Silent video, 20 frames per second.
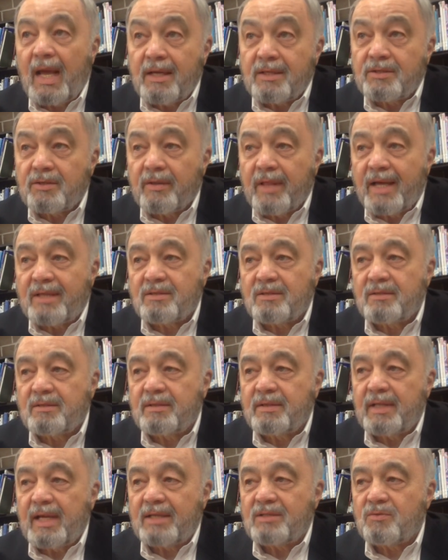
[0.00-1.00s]
so that's
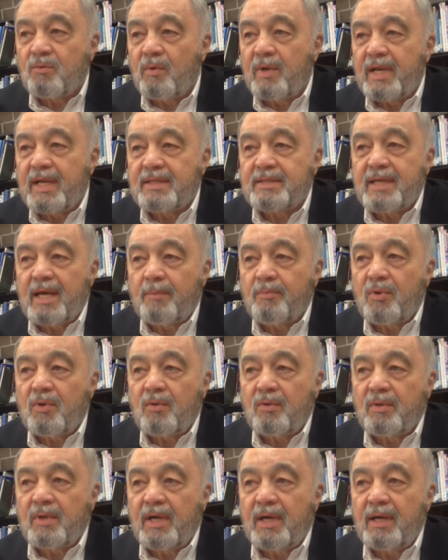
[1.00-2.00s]
that's one
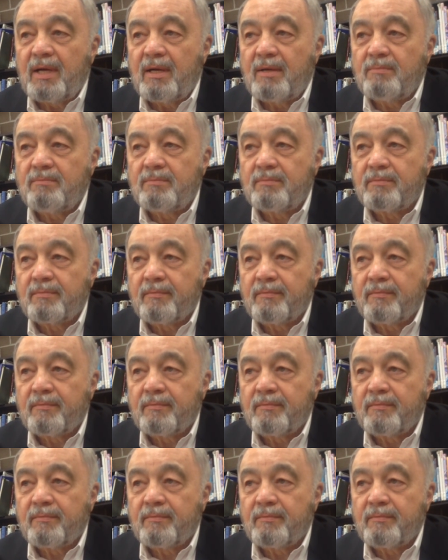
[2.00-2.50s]
example. Um,